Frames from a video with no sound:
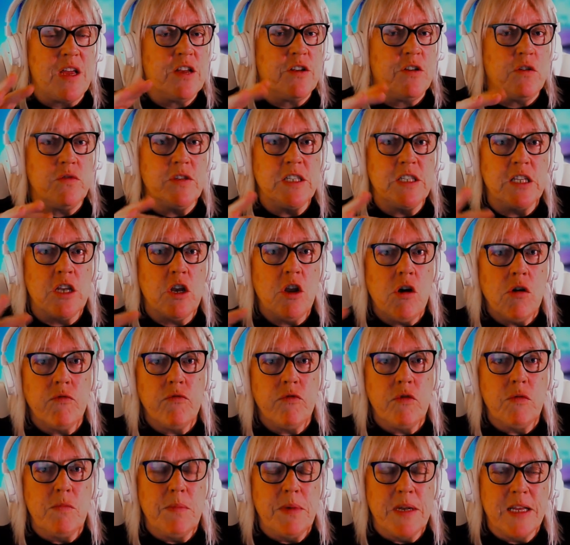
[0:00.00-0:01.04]
I know there's a lot of
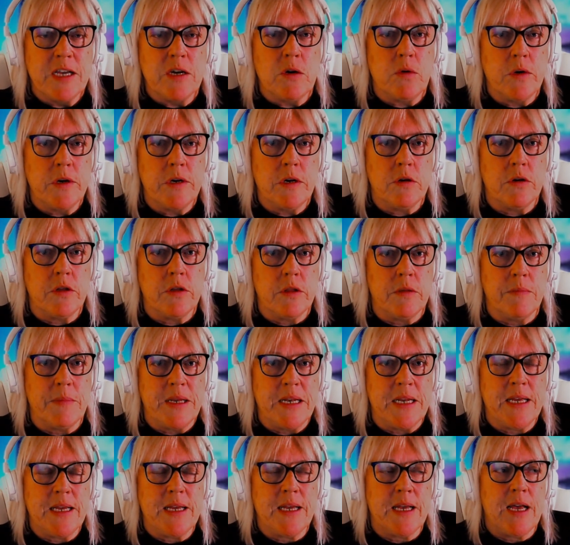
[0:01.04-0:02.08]
rumbling going on at the
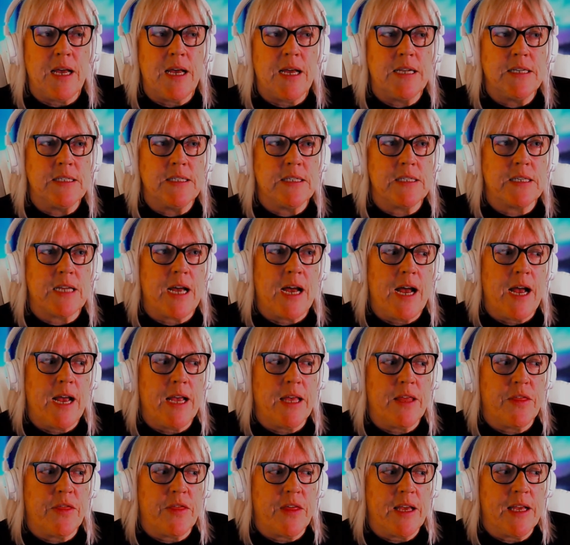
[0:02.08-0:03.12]
minute, and I
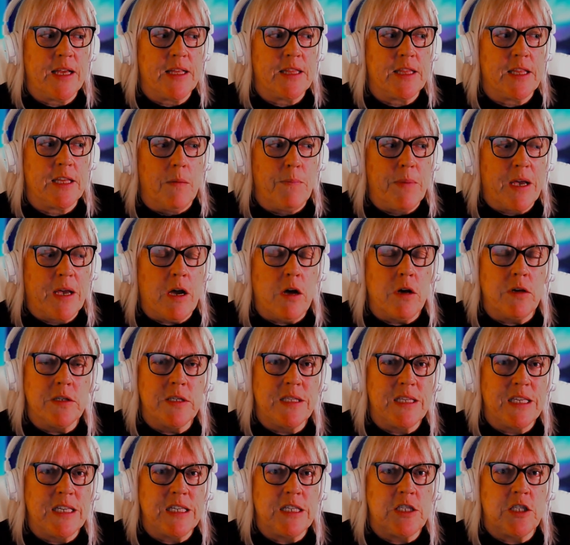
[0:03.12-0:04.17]
think that because
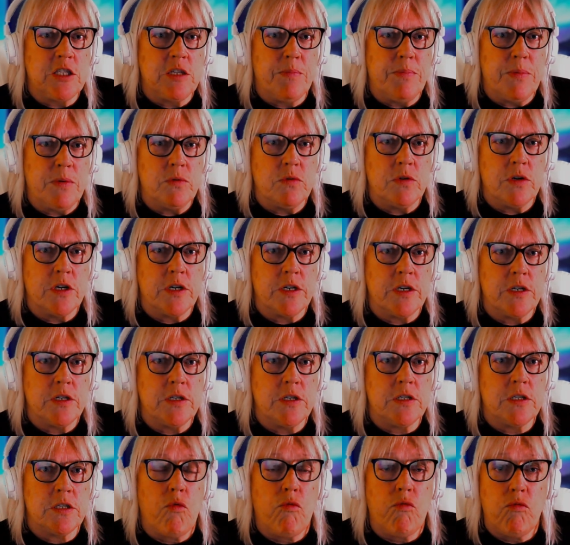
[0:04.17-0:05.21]
these
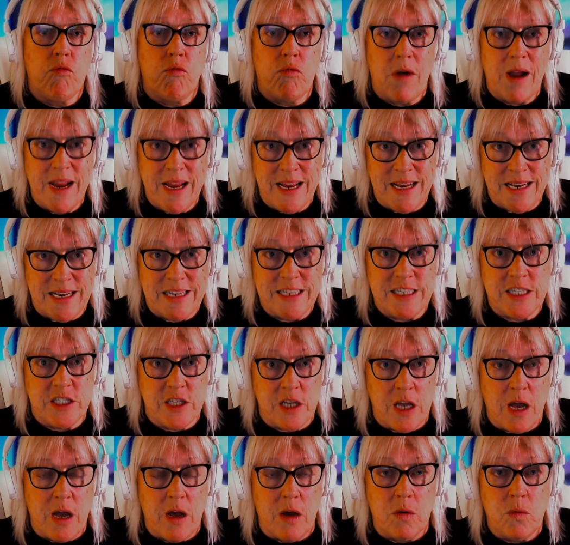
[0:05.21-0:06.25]
debunkers, rightly
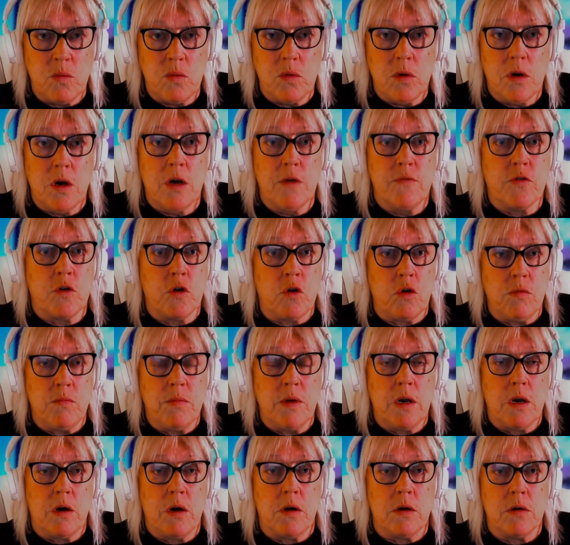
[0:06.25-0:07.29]
so, have come
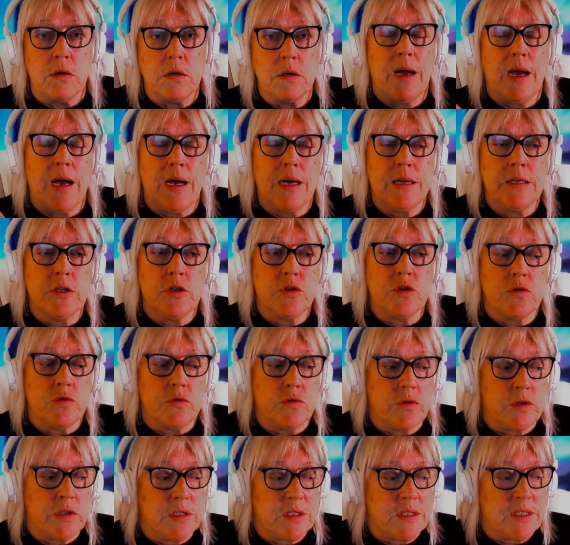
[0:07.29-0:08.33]
along and
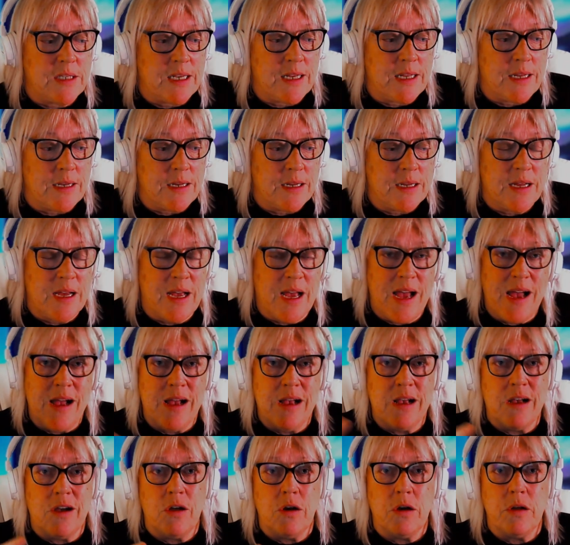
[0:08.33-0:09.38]
sort of said,
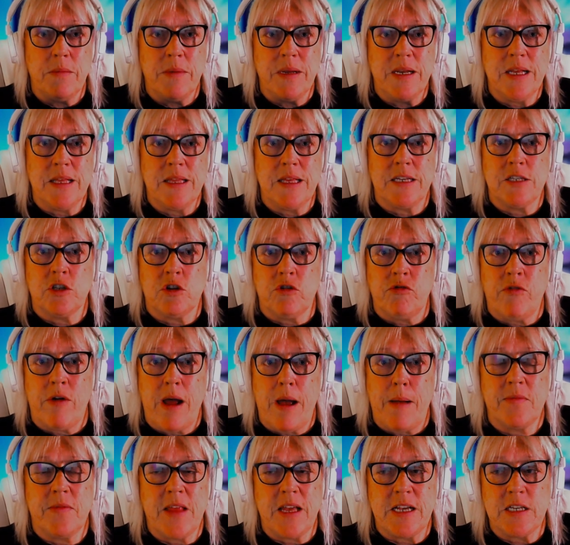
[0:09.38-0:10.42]
hang on a minute, that's
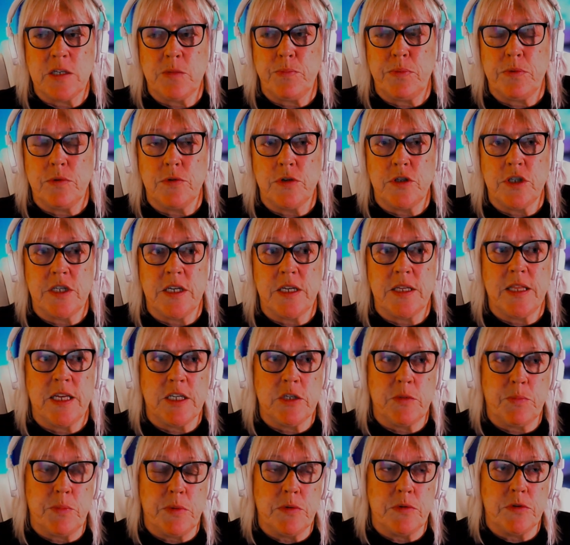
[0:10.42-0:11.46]
crap, that's bullshit,
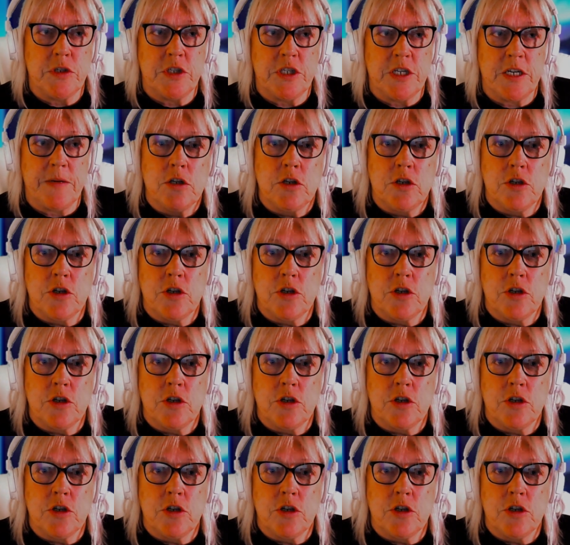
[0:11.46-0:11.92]
that's bullshit.